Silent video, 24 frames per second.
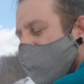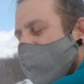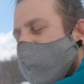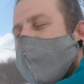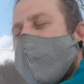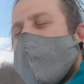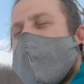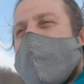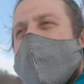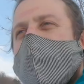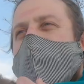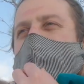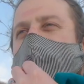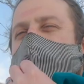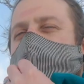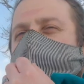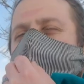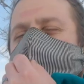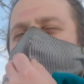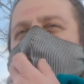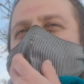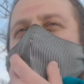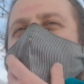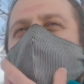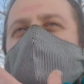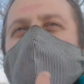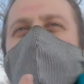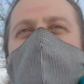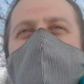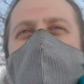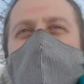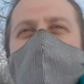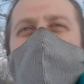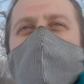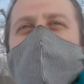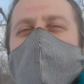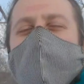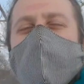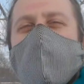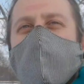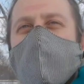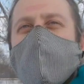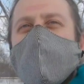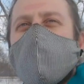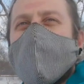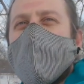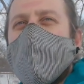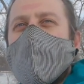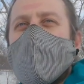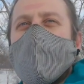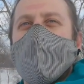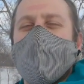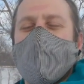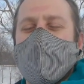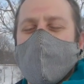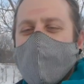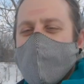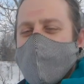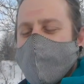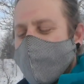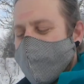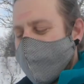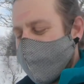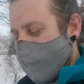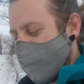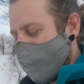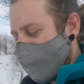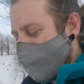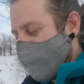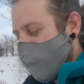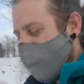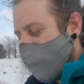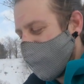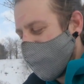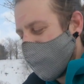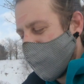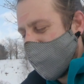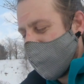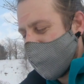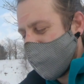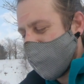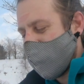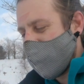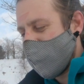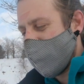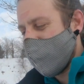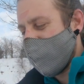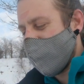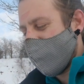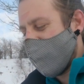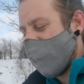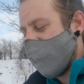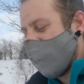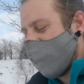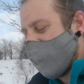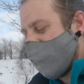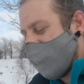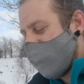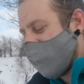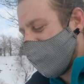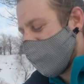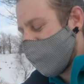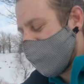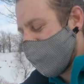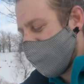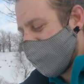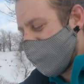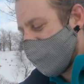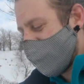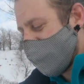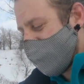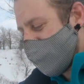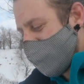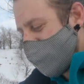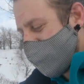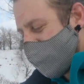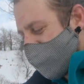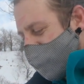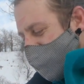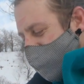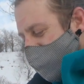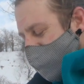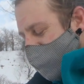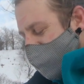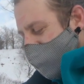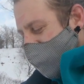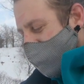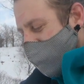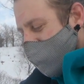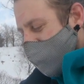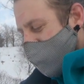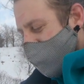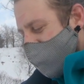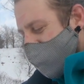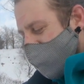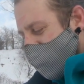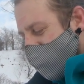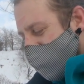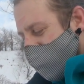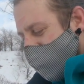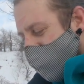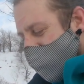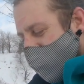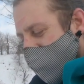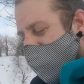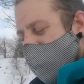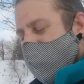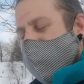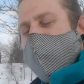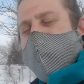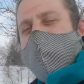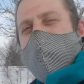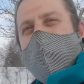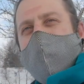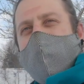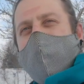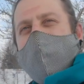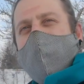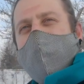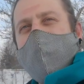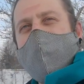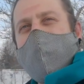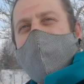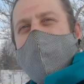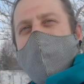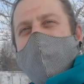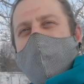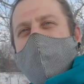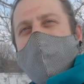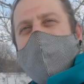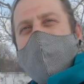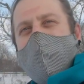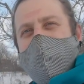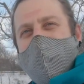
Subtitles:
right there on one job alone where I lost the drone because it went down and I had no way of finding it. So yeah, but yeah, curious to see the footage.